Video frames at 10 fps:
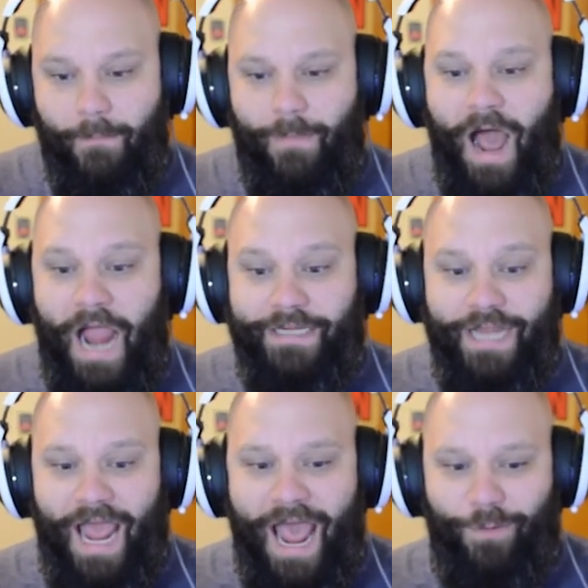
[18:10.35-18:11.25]
My
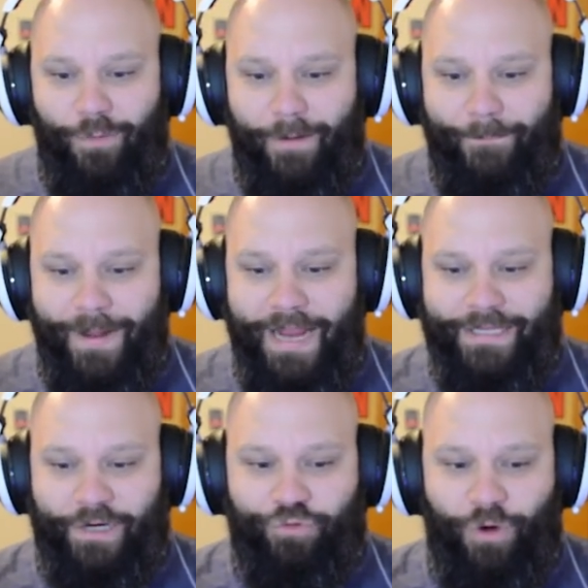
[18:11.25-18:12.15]
dad would
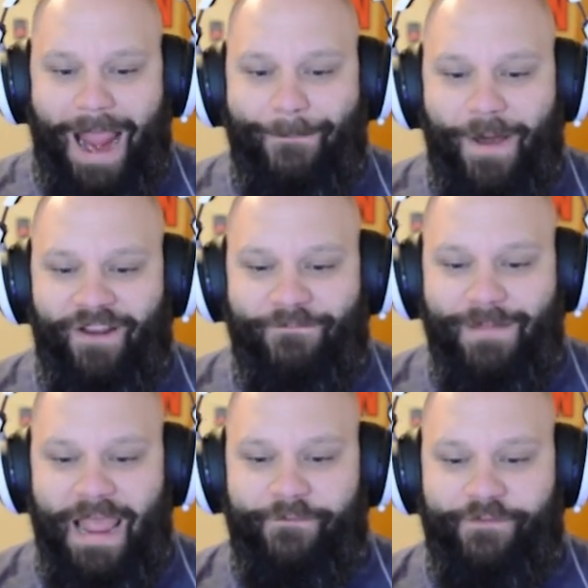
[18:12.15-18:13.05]
beat the crap out
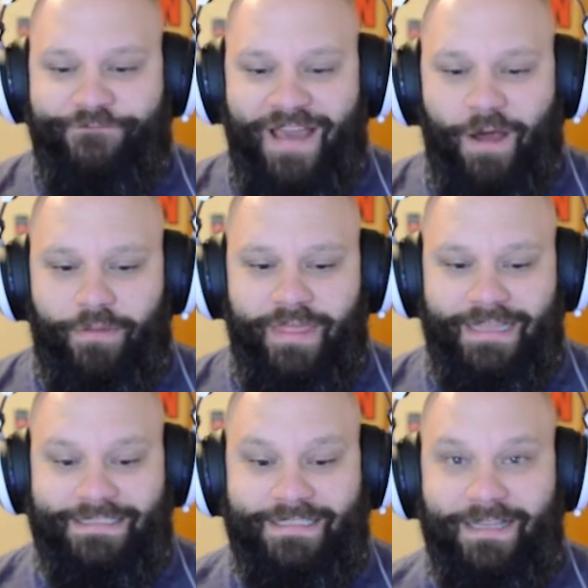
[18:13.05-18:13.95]
of me if he found
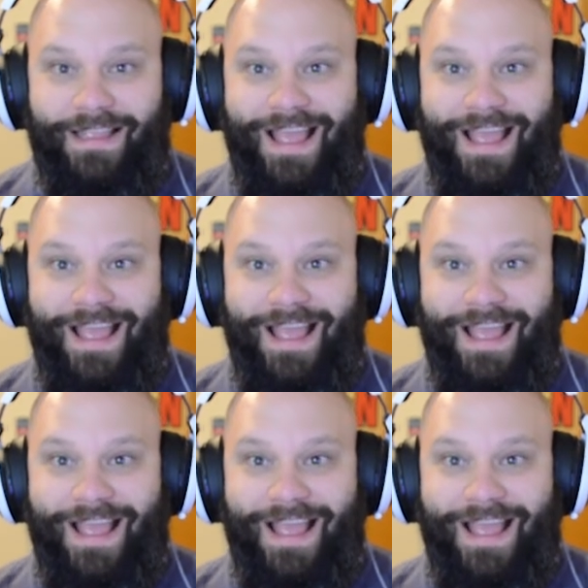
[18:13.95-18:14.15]
this!